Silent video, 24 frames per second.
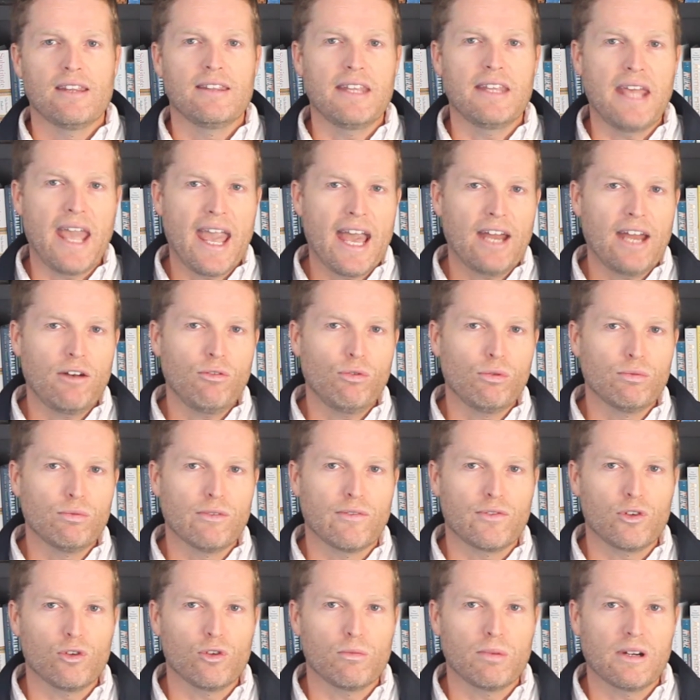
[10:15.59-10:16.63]
the annual
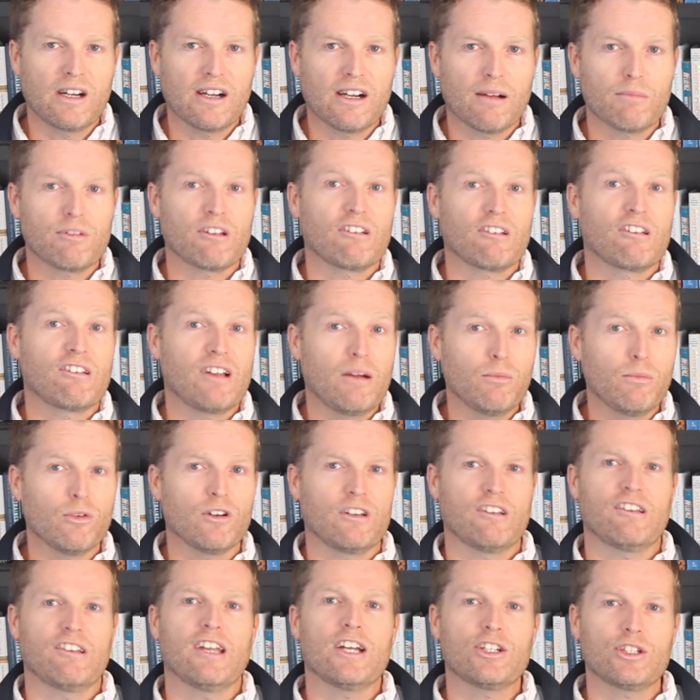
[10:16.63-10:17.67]
review becomes a
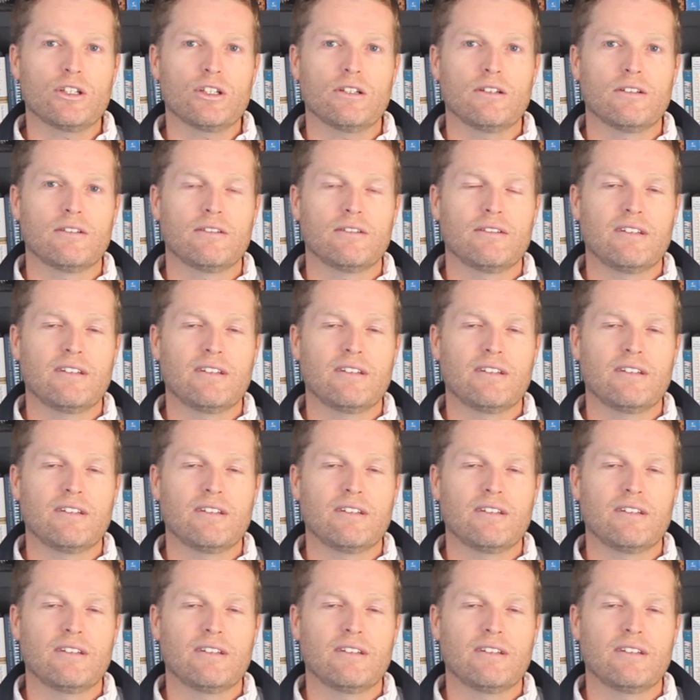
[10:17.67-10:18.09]
summary session